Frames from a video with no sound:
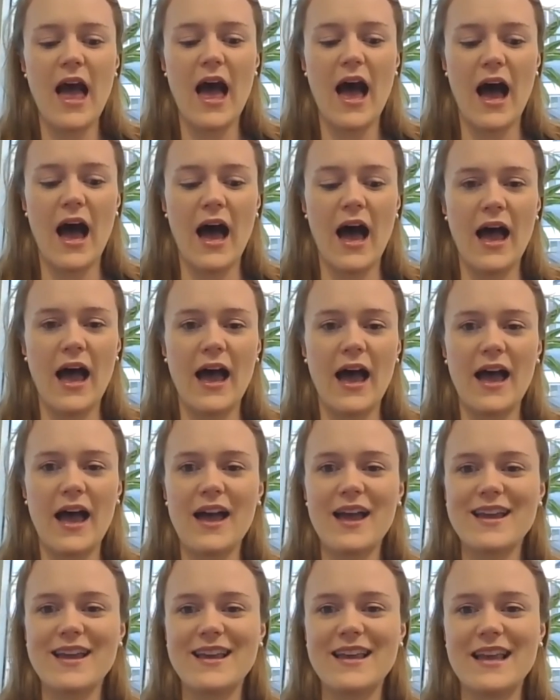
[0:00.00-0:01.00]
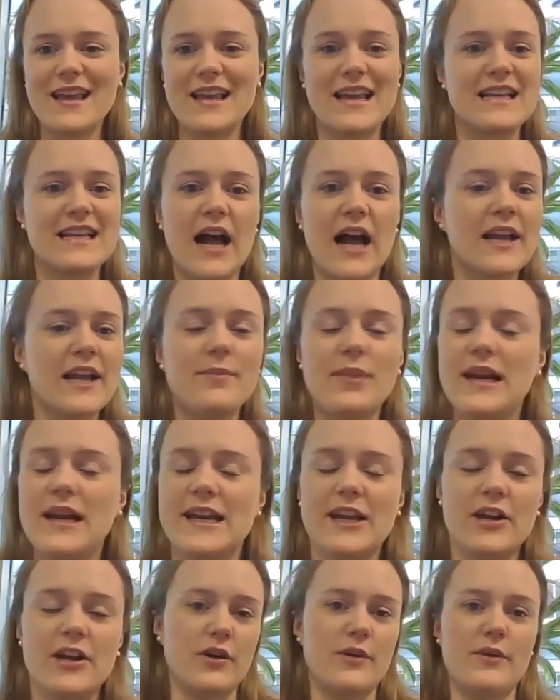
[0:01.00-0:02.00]
uh, I
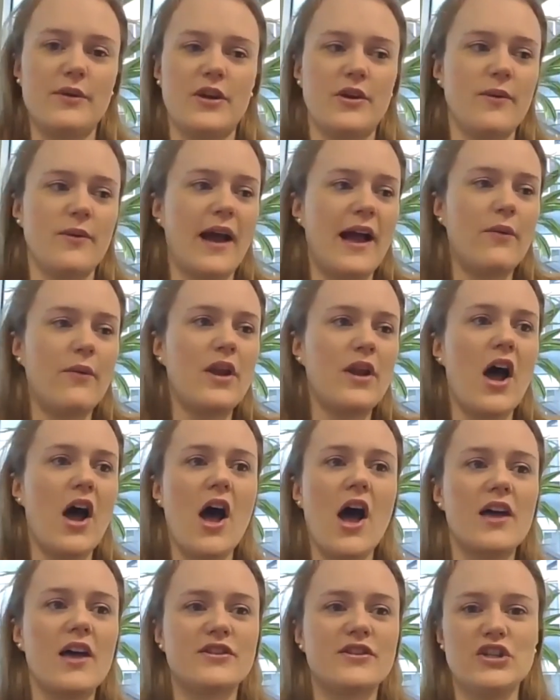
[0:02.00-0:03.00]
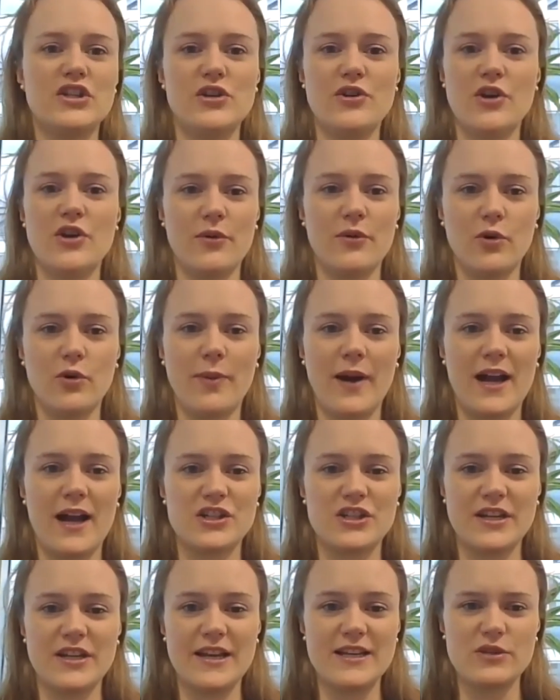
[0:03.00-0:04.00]
completely agree with you. How on earth do you know what your
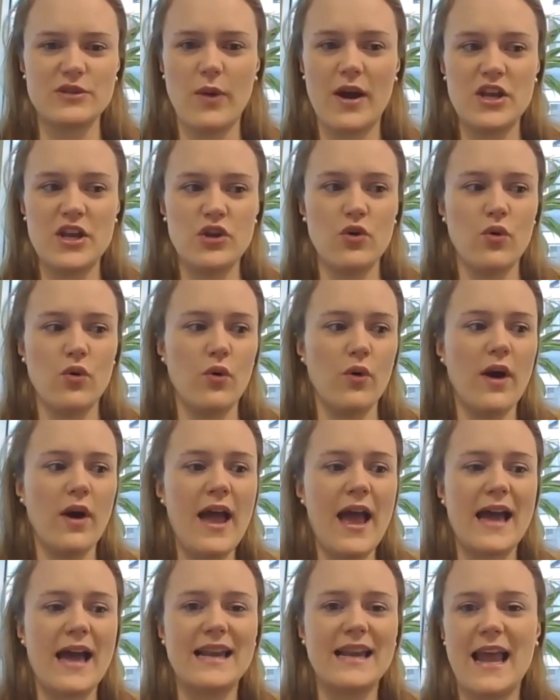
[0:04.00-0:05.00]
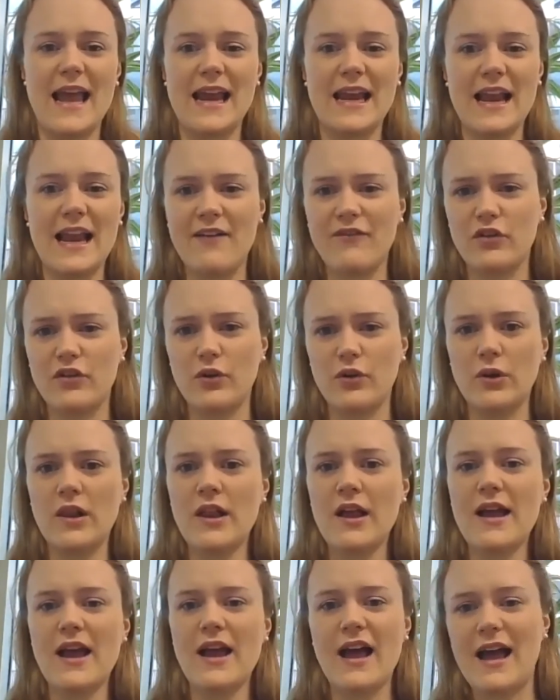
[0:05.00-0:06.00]
passion is when you're at A level,
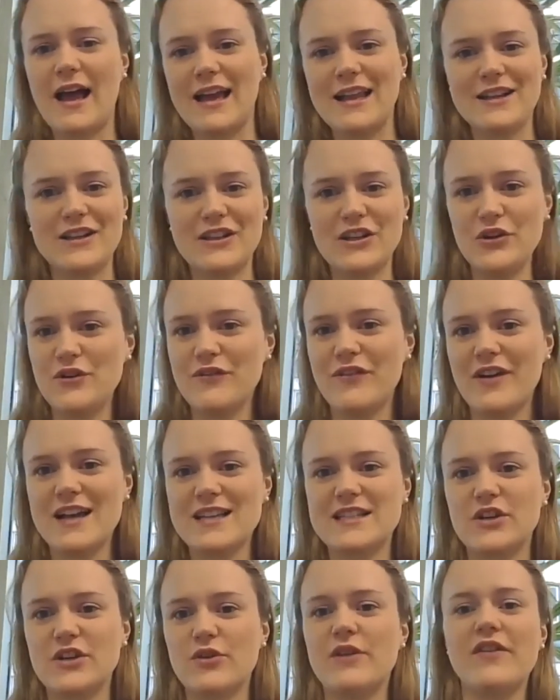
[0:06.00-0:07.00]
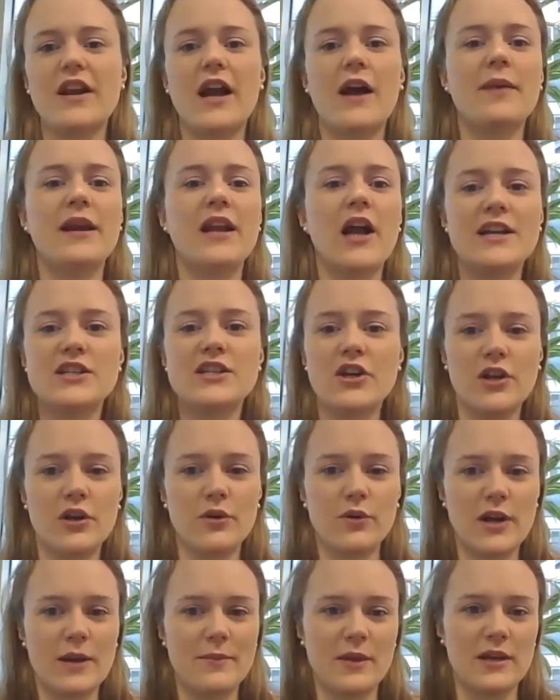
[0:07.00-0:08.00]
at university or even i mean i don't know
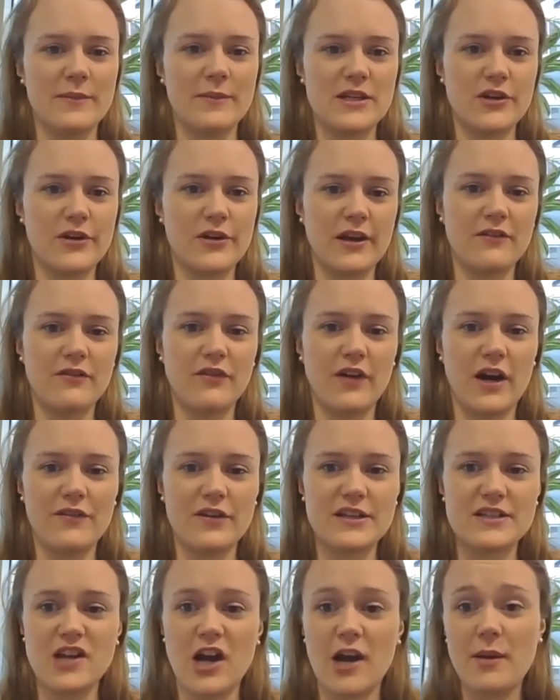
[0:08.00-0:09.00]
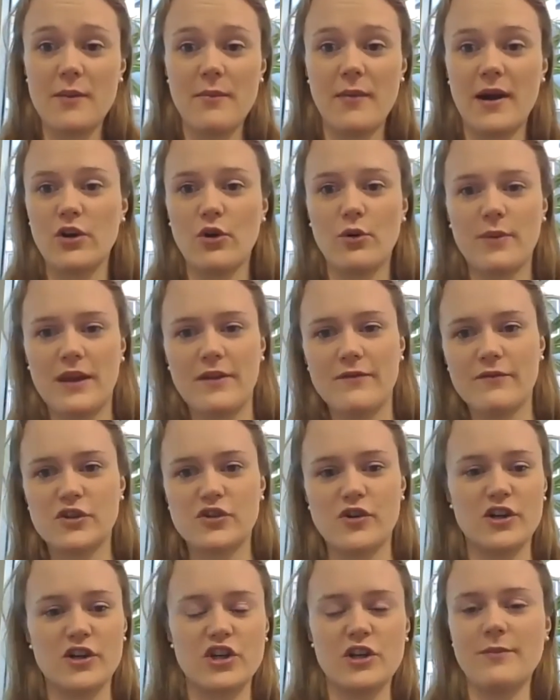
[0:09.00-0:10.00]
what i'm going to be doing in five years time it might not be
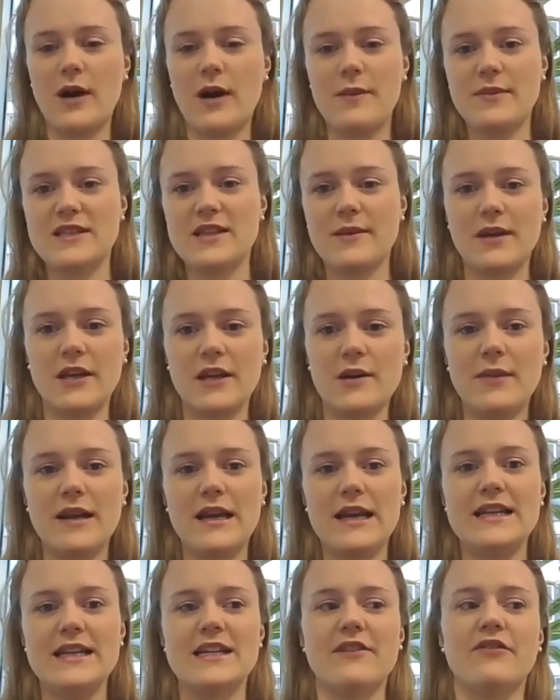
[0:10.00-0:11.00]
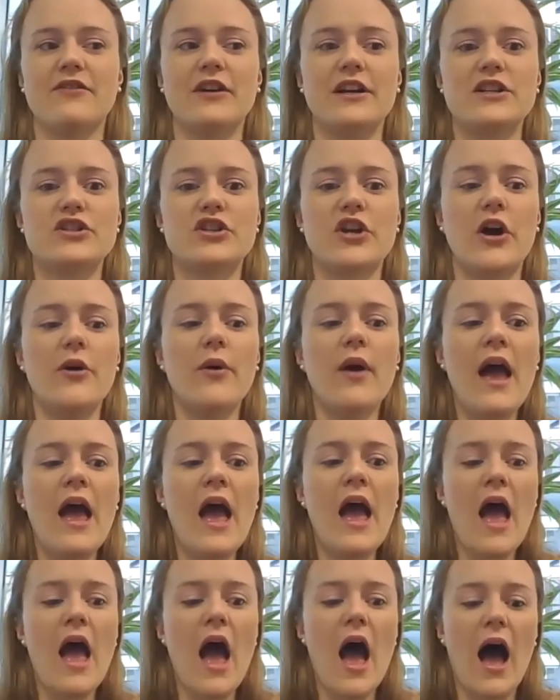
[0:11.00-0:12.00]
infrastructure it might be something completely different so
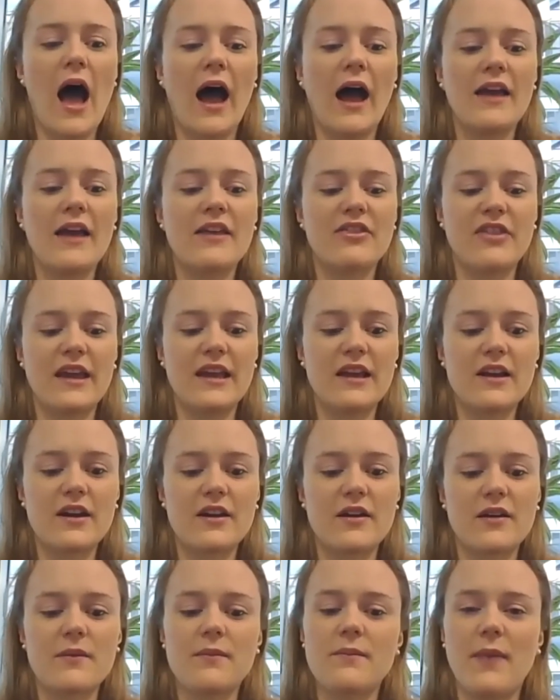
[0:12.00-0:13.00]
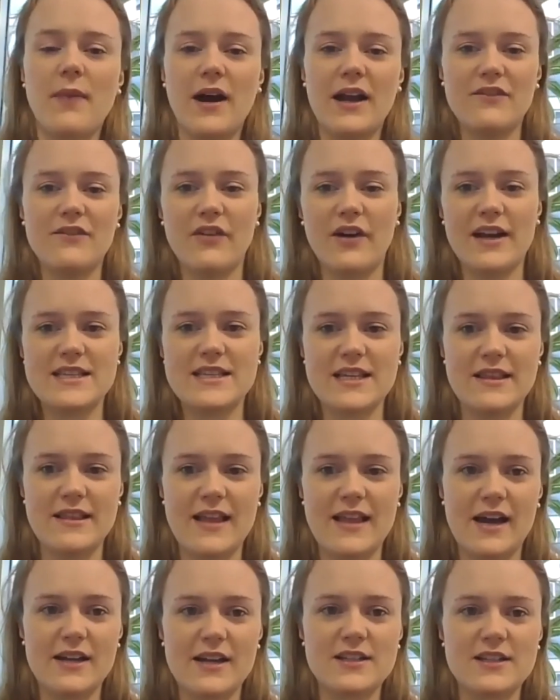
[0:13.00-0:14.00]
i think my advice in that